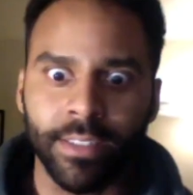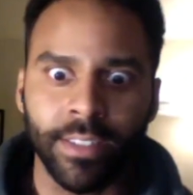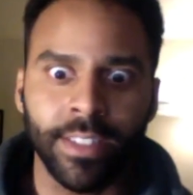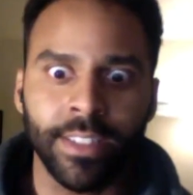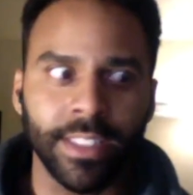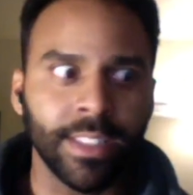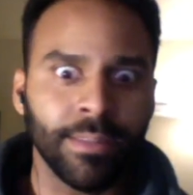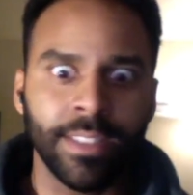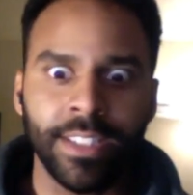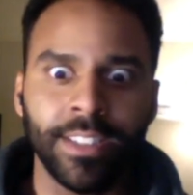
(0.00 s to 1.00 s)
shit, like that's
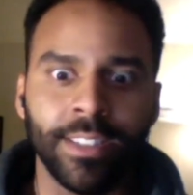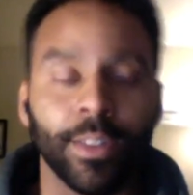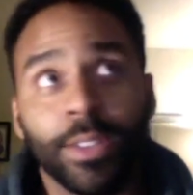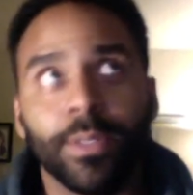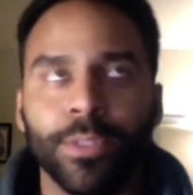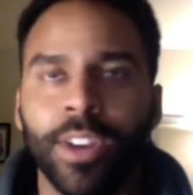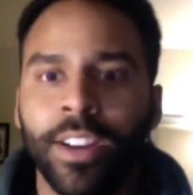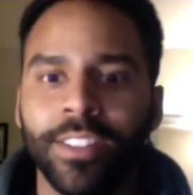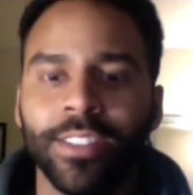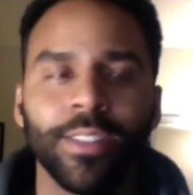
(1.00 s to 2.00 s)
what I do, or that's what I'm trying
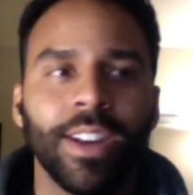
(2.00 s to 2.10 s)
to do.